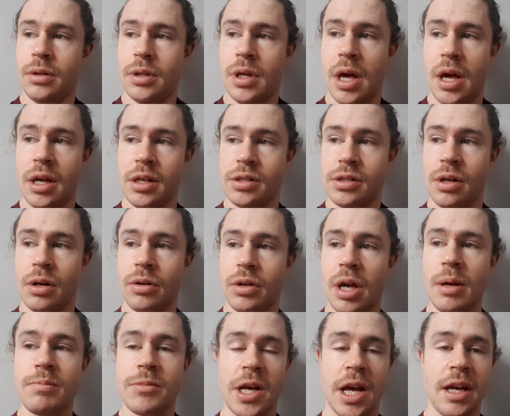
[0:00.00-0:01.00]
yeah, so I'll
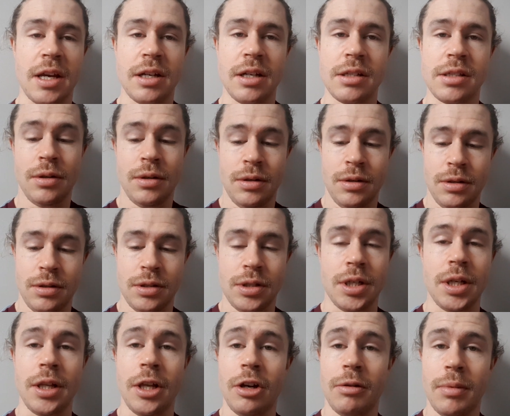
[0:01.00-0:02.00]
keep taking it
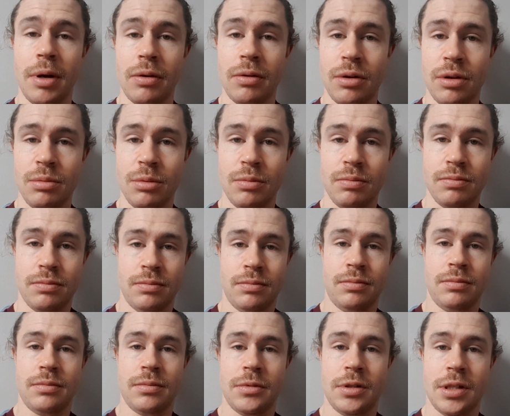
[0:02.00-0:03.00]
chill here in my room and
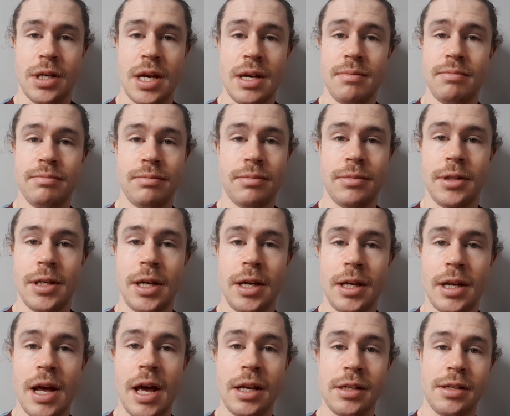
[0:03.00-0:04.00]
keep
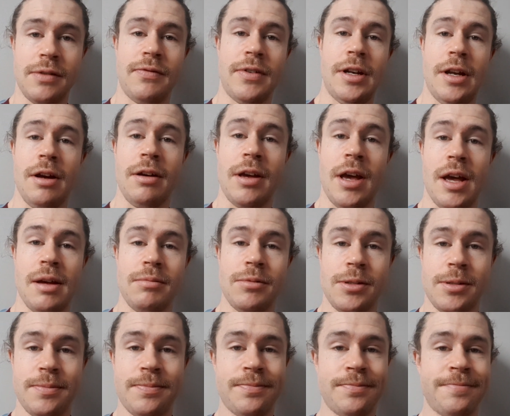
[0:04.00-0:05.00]
kicking ass at video
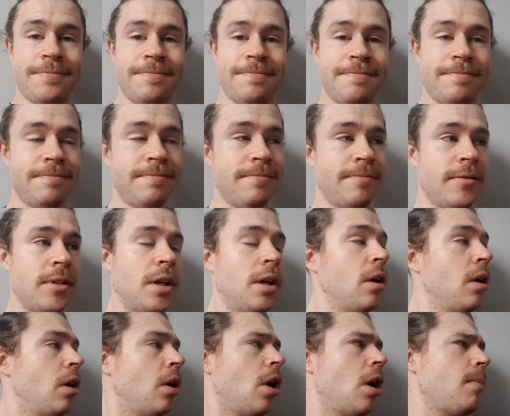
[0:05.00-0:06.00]
games.
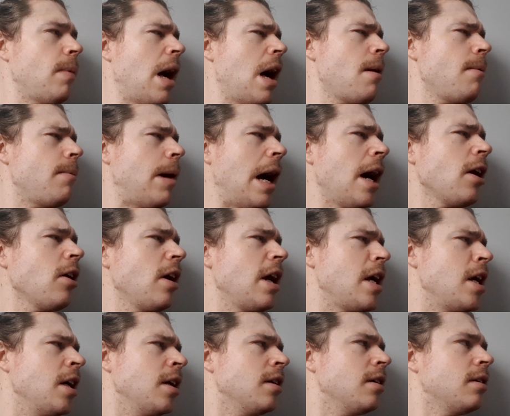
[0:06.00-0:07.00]
My mom,
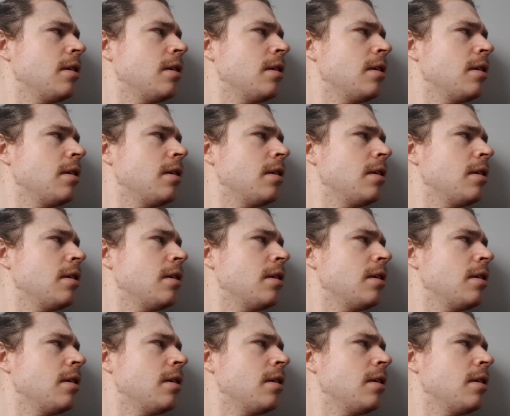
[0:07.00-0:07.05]
hungry!